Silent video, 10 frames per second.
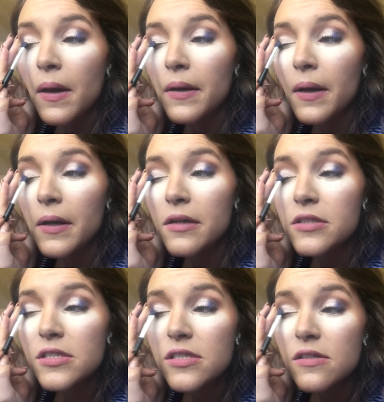and kind of
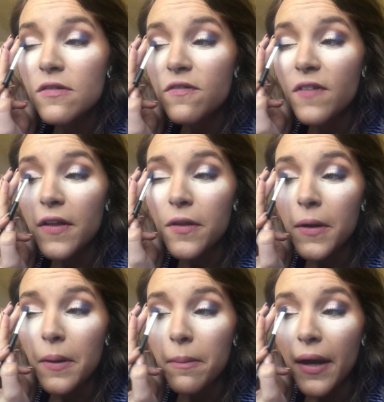just
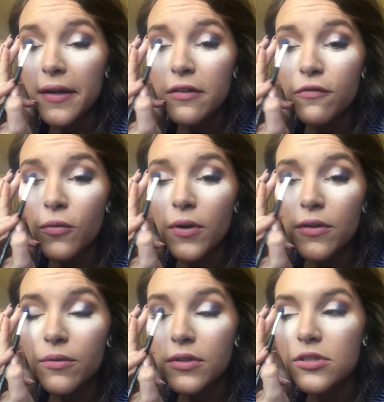feather back and
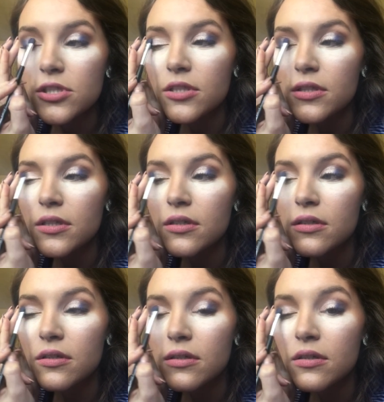forth really gently
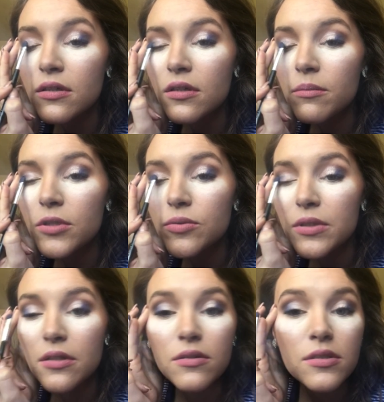
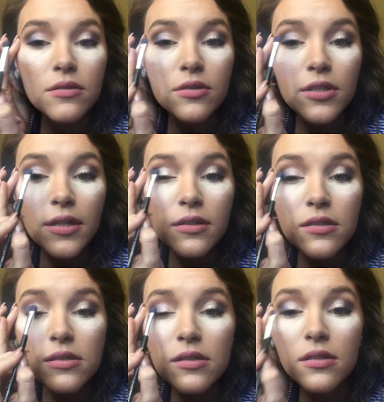between those two
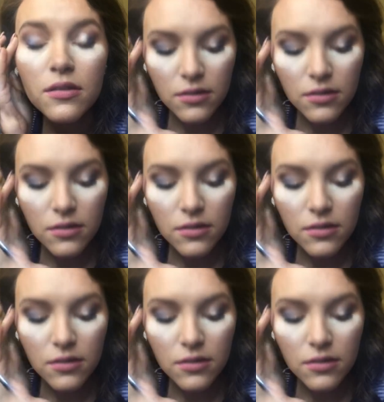shades.